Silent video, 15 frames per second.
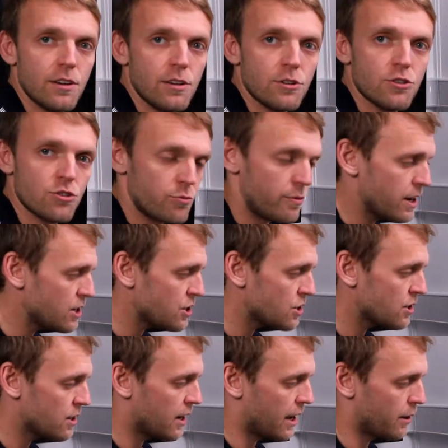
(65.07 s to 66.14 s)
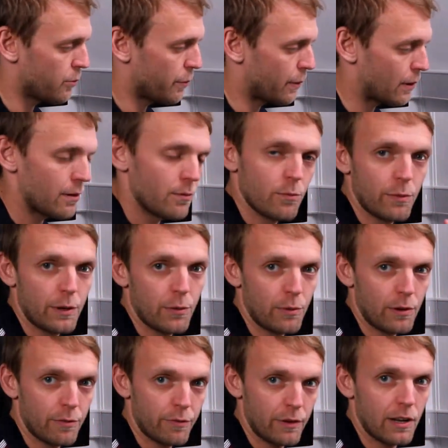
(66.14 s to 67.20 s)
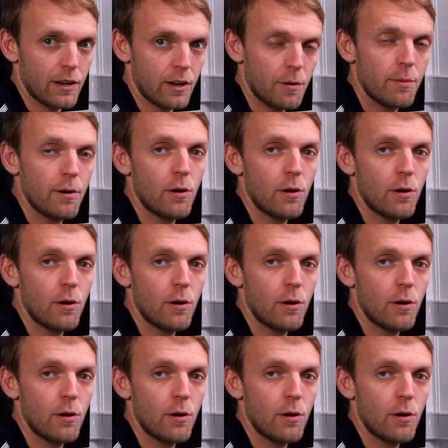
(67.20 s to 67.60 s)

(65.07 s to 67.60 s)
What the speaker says: syringe, and we will fill it up